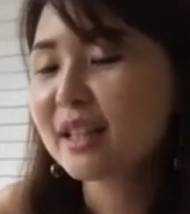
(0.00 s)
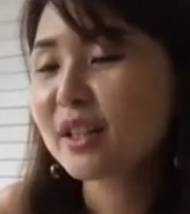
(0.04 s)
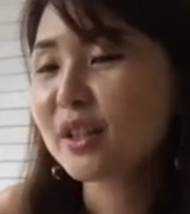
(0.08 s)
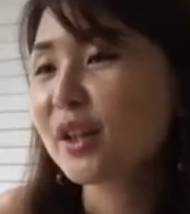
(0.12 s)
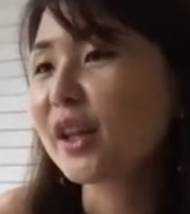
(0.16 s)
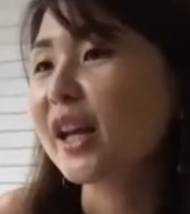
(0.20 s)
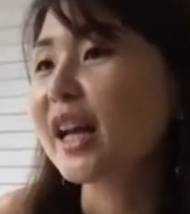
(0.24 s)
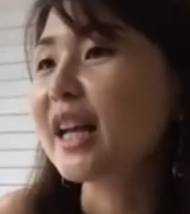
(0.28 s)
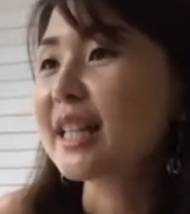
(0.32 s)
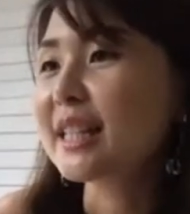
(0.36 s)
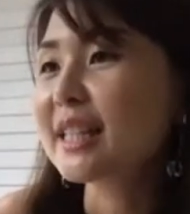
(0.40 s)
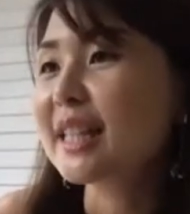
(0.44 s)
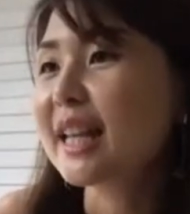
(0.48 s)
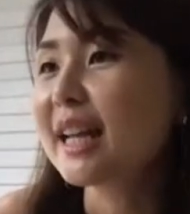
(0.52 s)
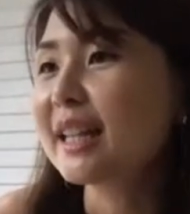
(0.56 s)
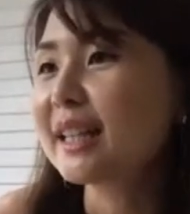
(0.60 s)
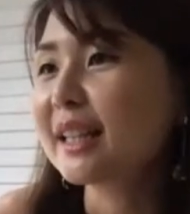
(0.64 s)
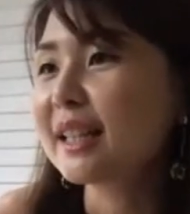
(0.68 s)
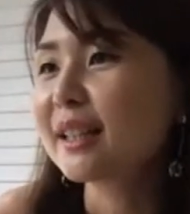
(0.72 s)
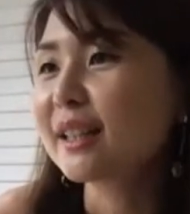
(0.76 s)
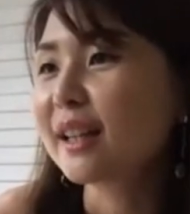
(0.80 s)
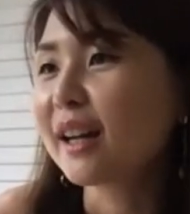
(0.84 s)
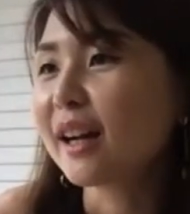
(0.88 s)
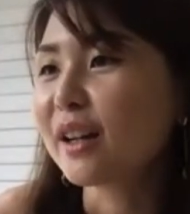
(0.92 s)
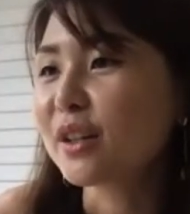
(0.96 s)

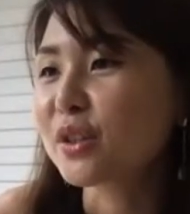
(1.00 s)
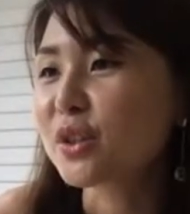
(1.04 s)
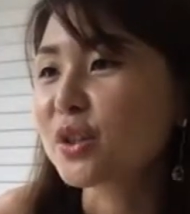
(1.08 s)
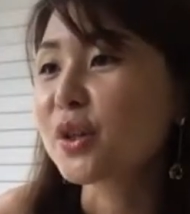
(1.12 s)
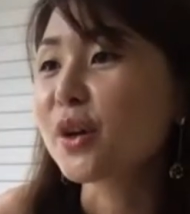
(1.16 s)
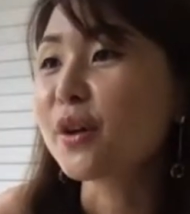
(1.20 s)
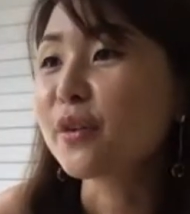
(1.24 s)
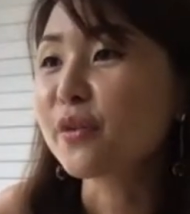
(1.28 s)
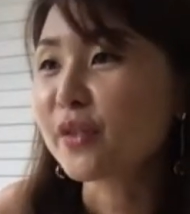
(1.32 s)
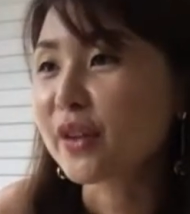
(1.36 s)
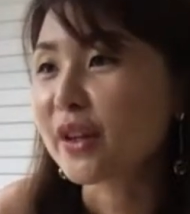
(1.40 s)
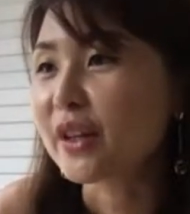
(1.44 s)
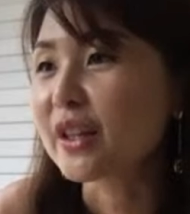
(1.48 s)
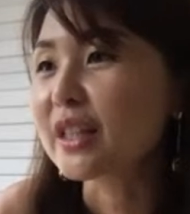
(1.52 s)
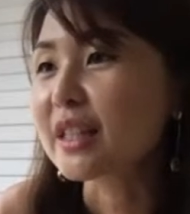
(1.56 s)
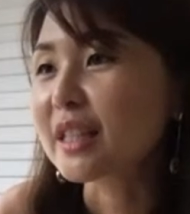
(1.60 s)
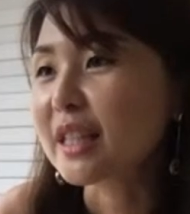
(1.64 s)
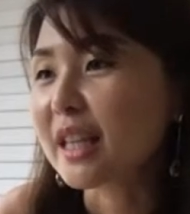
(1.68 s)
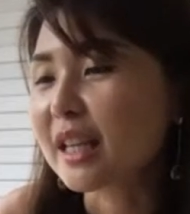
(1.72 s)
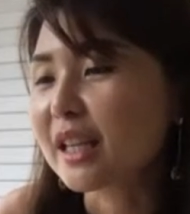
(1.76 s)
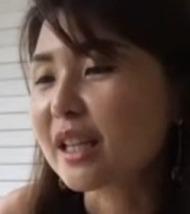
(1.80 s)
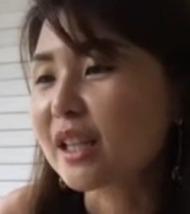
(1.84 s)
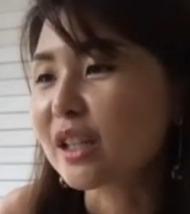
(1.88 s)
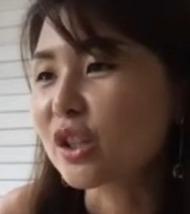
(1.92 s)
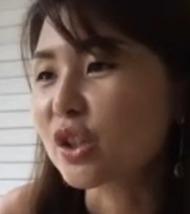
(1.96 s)
it to your
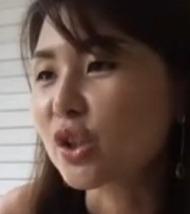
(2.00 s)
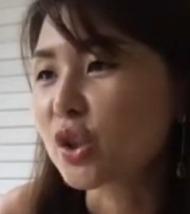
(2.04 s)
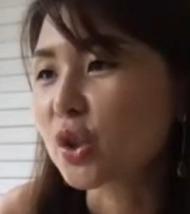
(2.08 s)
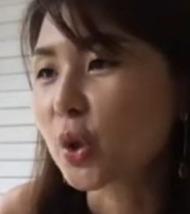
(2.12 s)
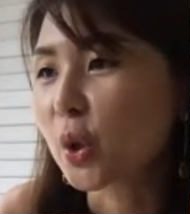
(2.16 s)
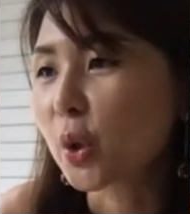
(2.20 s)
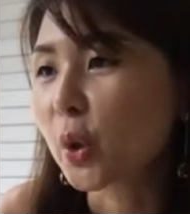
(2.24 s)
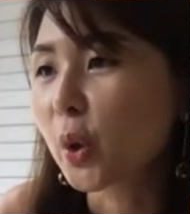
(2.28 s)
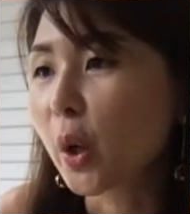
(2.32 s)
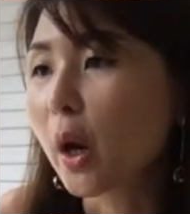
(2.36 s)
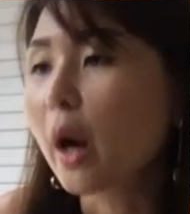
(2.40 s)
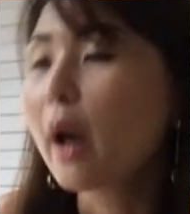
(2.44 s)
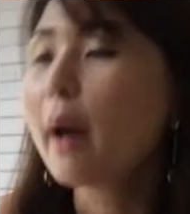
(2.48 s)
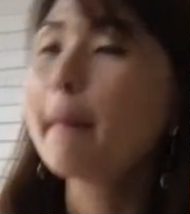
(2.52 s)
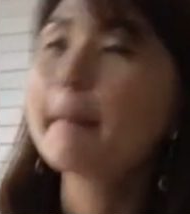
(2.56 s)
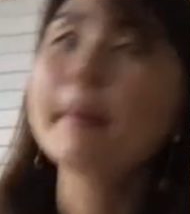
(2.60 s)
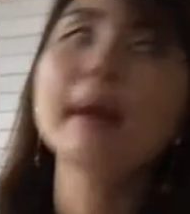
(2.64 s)
fiance in Johor.